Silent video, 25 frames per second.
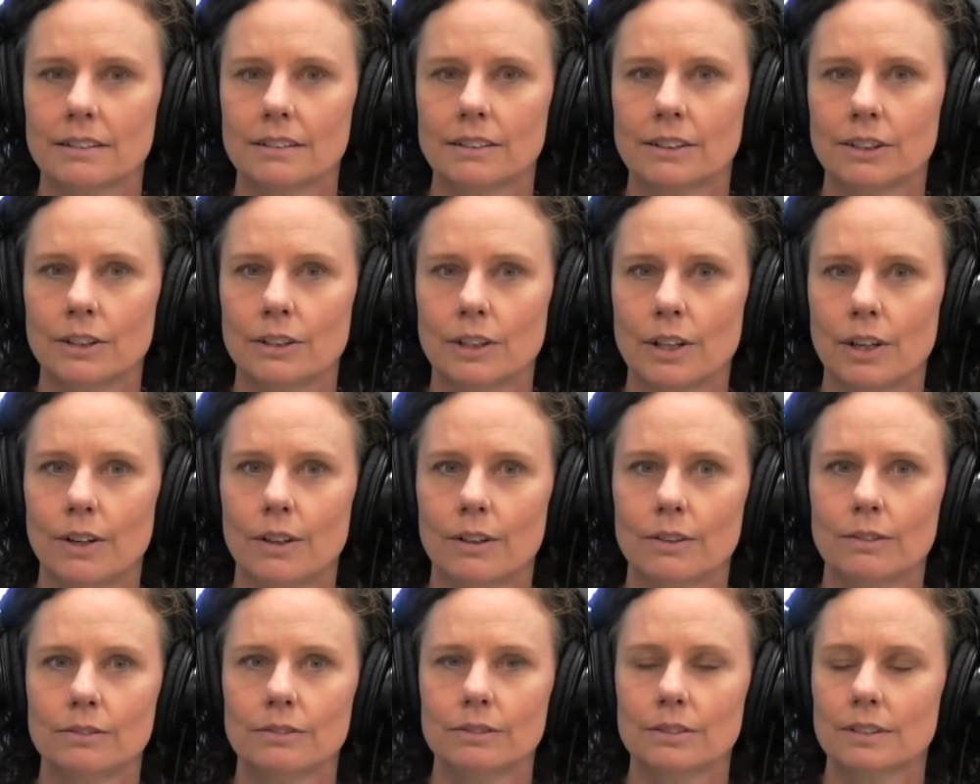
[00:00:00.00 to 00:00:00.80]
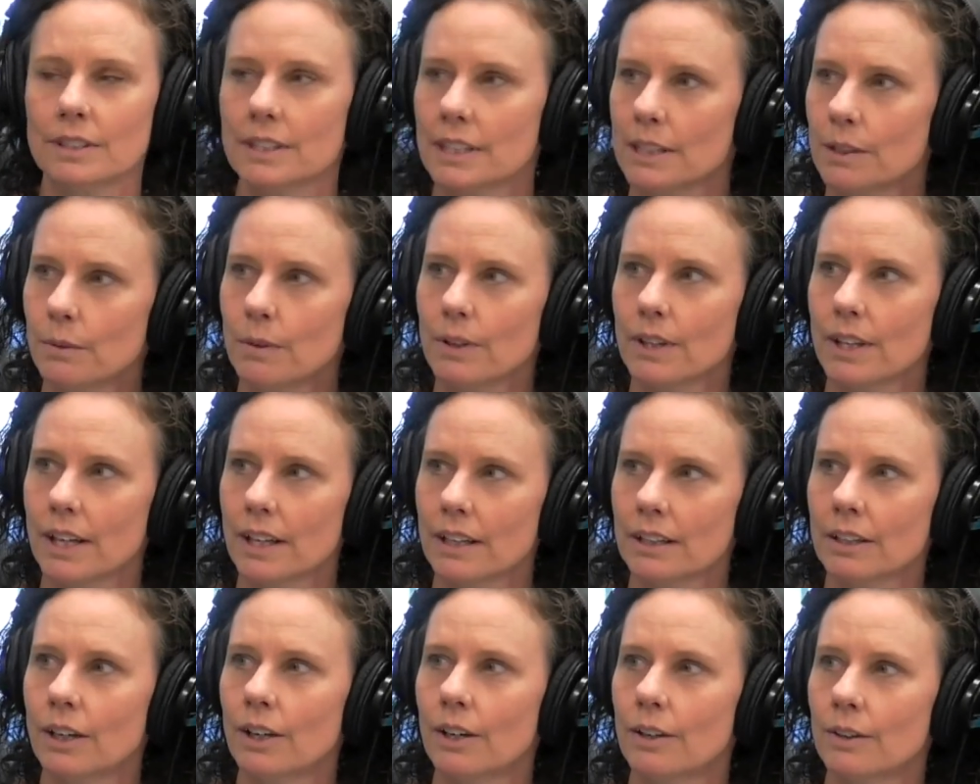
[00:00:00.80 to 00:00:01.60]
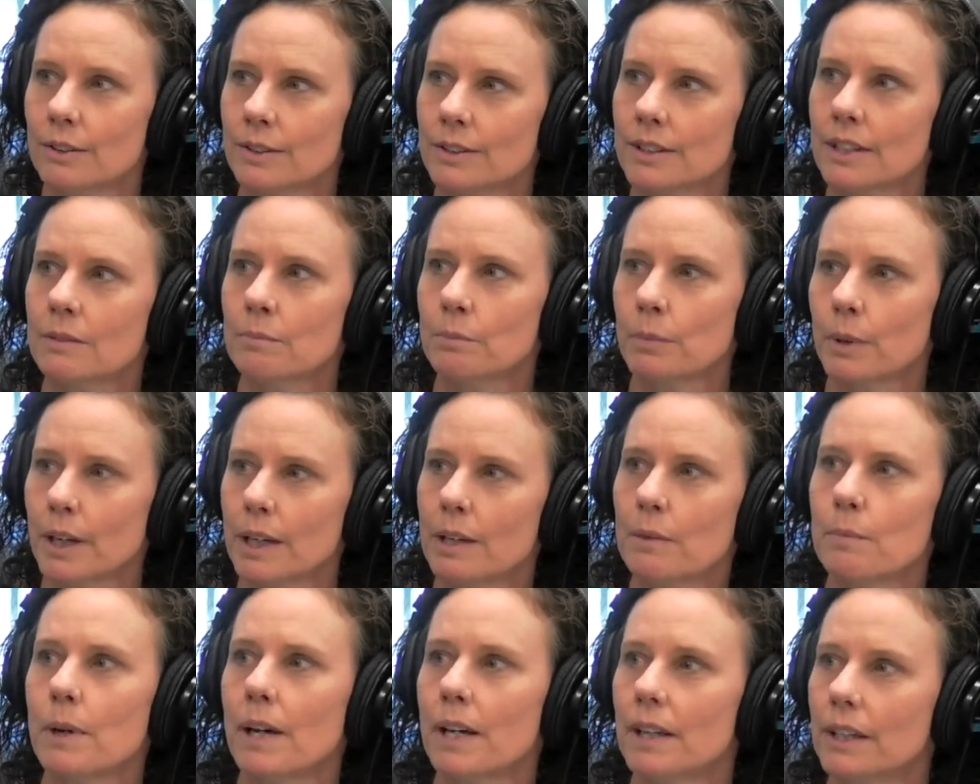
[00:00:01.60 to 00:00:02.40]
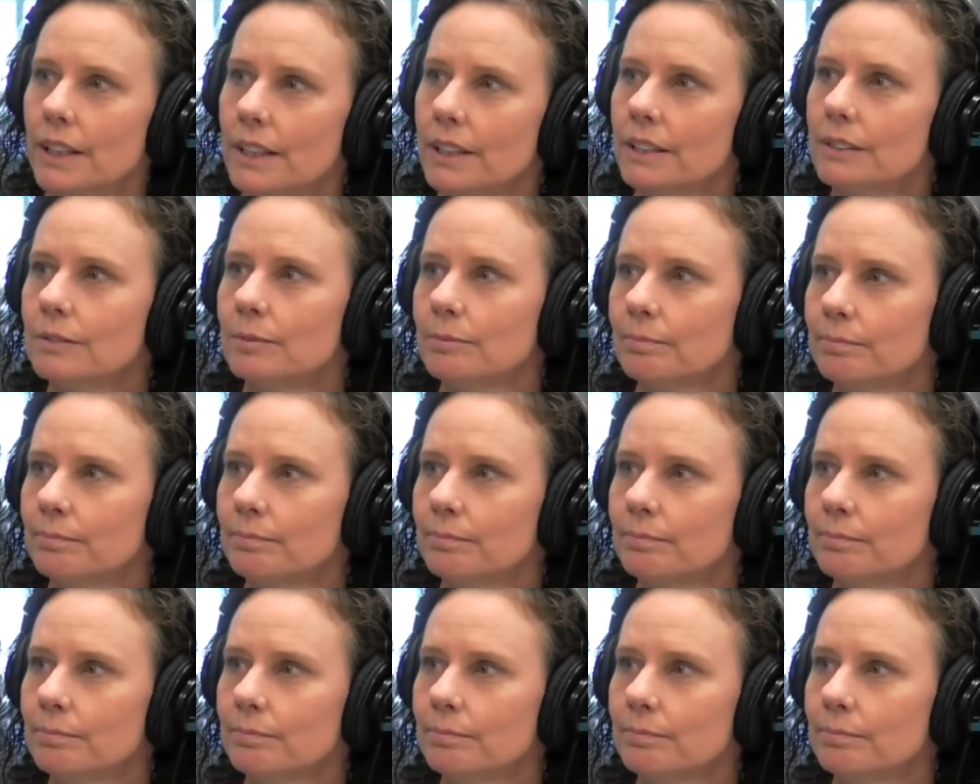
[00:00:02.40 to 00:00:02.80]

You know, see where that goes and pray about it.